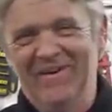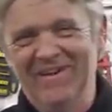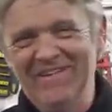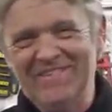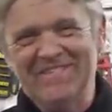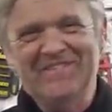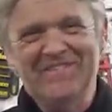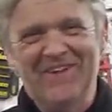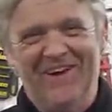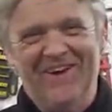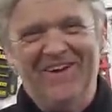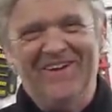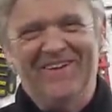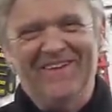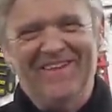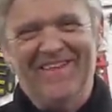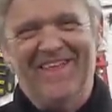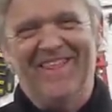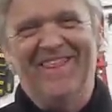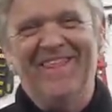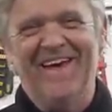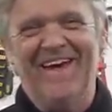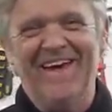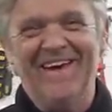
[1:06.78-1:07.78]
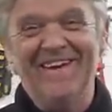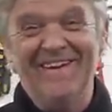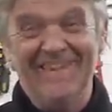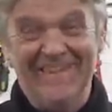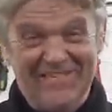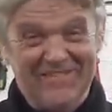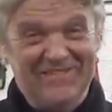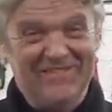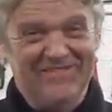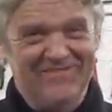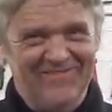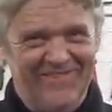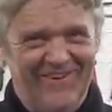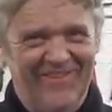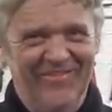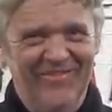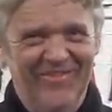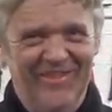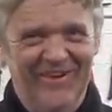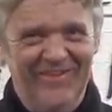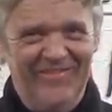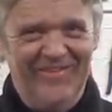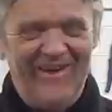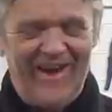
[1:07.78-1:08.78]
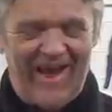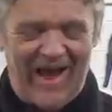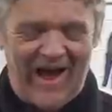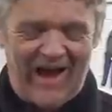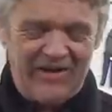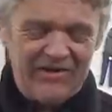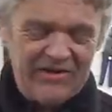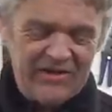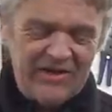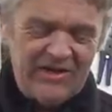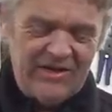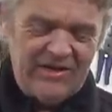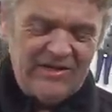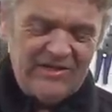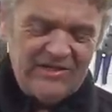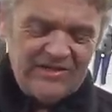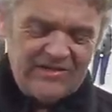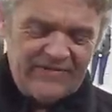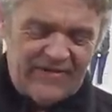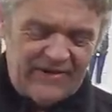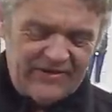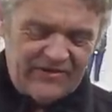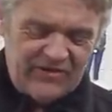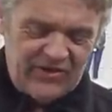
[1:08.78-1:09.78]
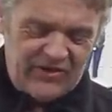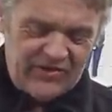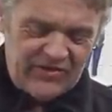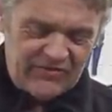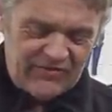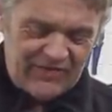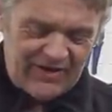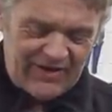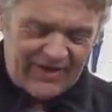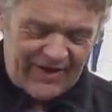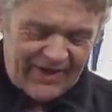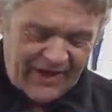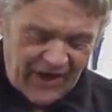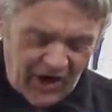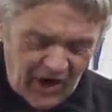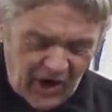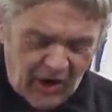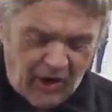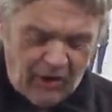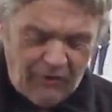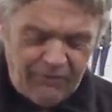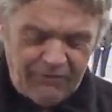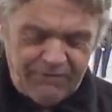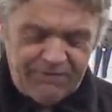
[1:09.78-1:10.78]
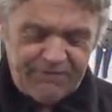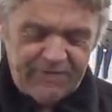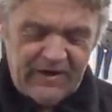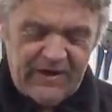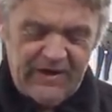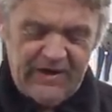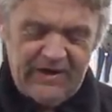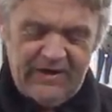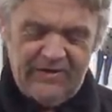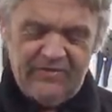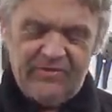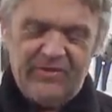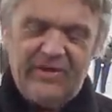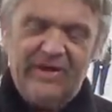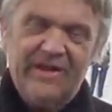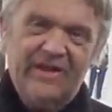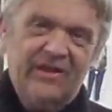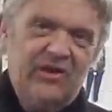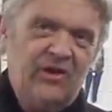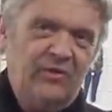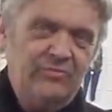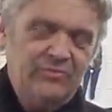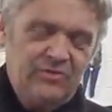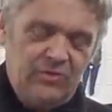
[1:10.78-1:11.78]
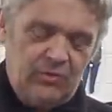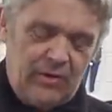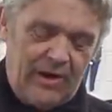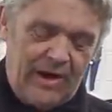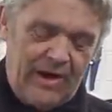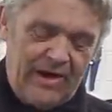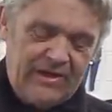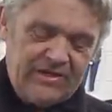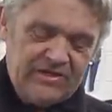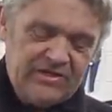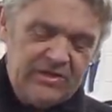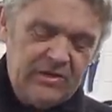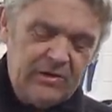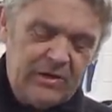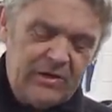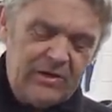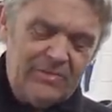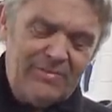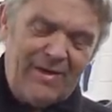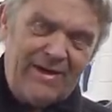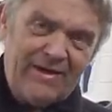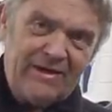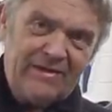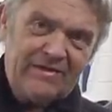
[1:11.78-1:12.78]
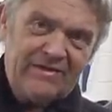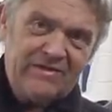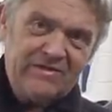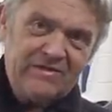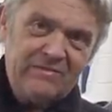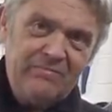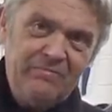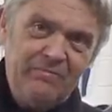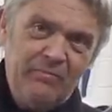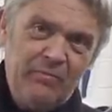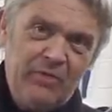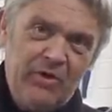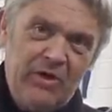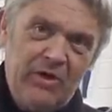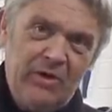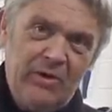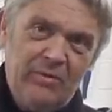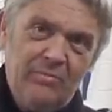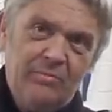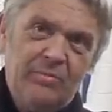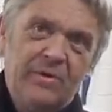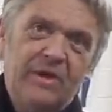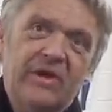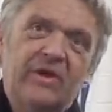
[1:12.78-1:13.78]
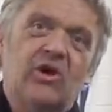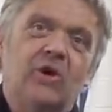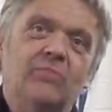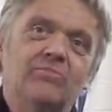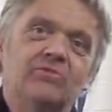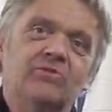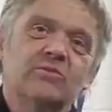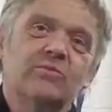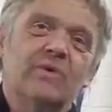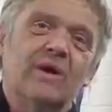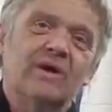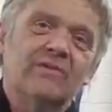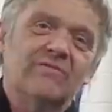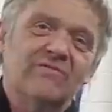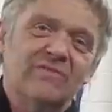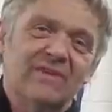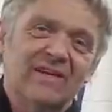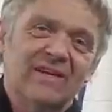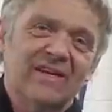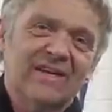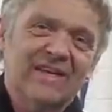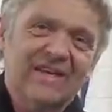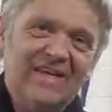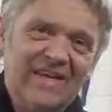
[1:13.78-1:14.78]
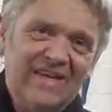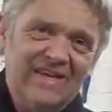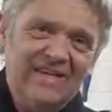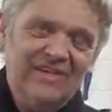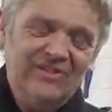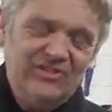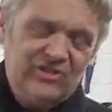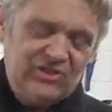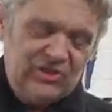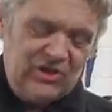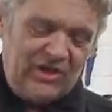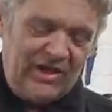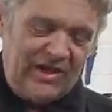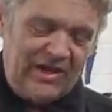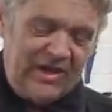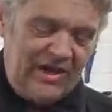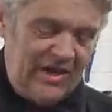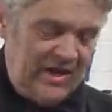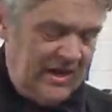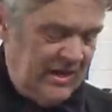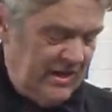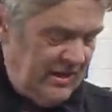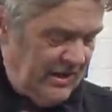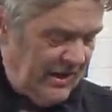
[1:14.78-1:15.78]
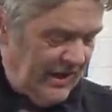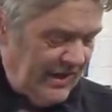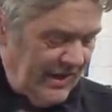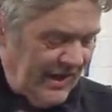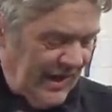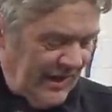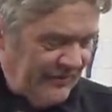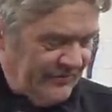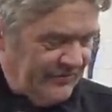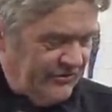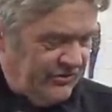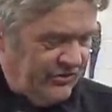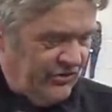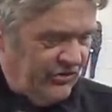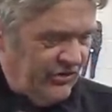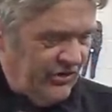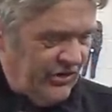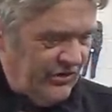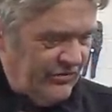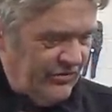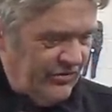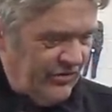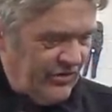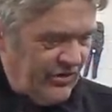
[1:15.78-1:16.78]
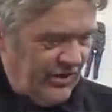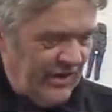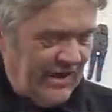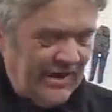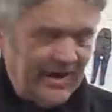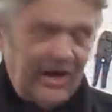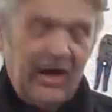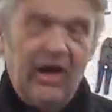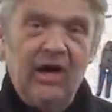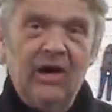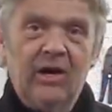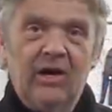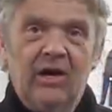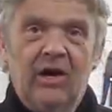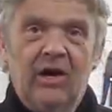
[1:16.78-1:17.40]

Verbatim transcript: much stronger than that initial one that we had. So if I turn the relay off, then it comes away. Still got the magnetism, but it comes away really easily. I have to turn the thing